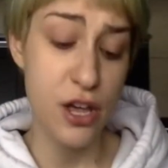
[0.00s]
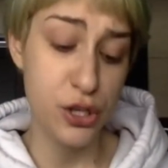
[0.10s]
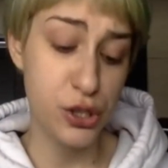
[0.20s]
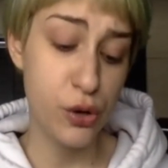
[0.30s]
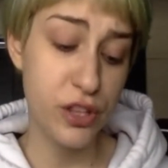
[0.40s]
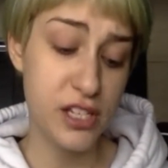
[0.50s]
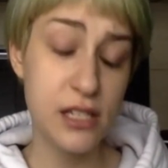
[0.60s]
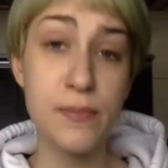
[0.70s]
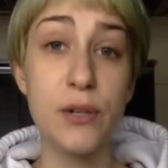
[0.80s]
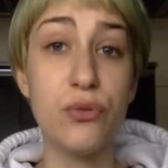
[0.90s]
So this
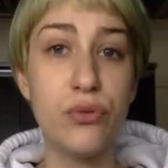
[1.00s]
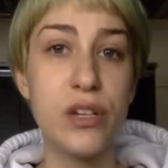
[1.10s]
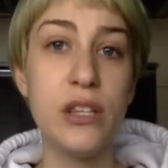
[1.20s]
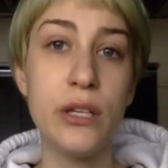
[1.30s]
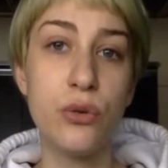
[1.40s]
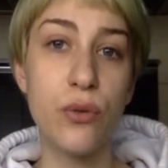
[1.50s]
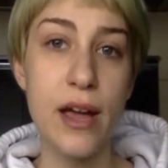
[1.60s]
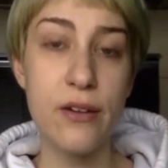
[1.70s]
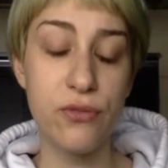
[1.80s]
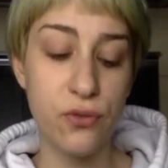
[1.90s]
has been really
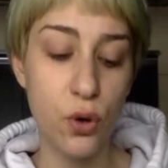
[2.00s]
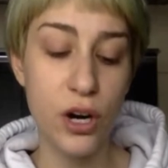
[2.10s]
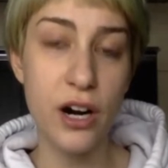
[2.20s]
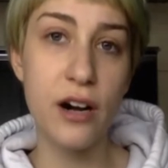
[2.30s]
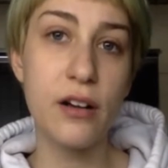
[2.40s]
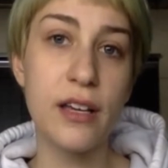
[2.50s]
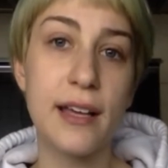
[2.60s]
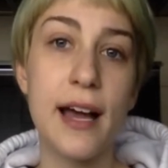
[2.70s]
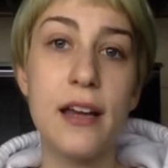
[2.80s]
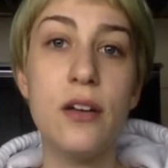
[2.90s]
great for
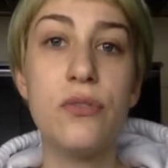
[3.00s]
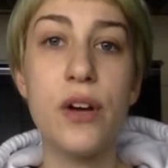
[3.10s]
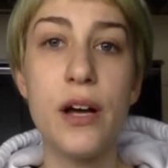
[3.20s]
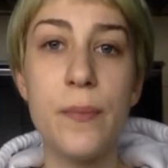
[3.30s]
kind of